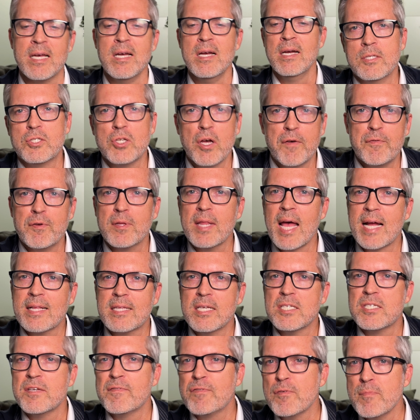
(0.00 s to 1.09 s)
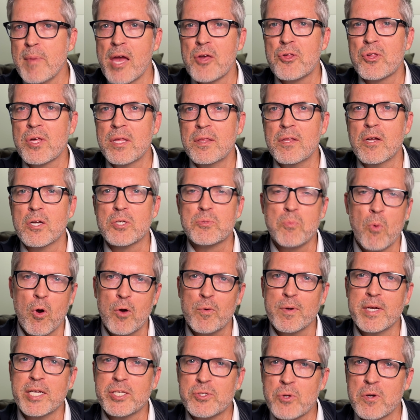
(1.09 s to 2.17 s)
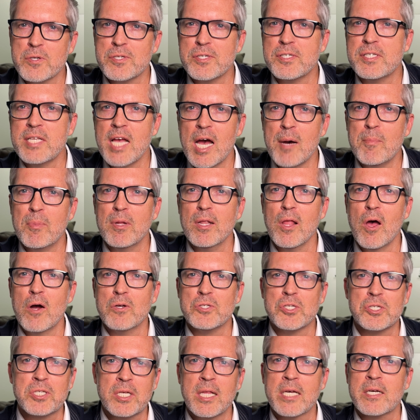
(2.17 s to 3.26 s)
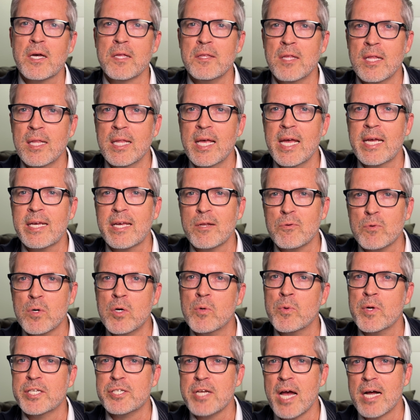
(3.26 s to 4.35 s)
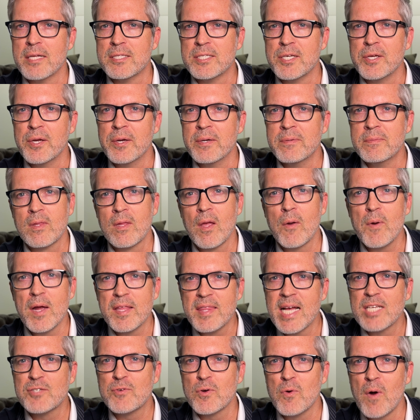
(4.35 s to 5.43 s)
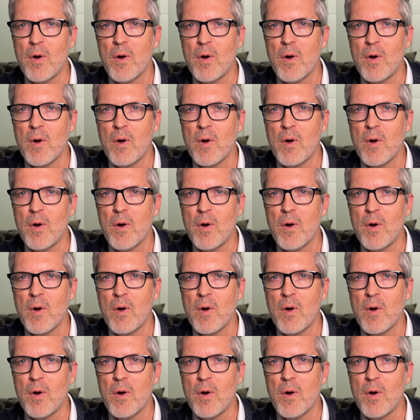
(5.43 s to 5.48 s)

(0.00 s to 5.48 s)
And so if you like this information, there's more resources down below. Just click on the link and we'll reach out to you. All right, thanks for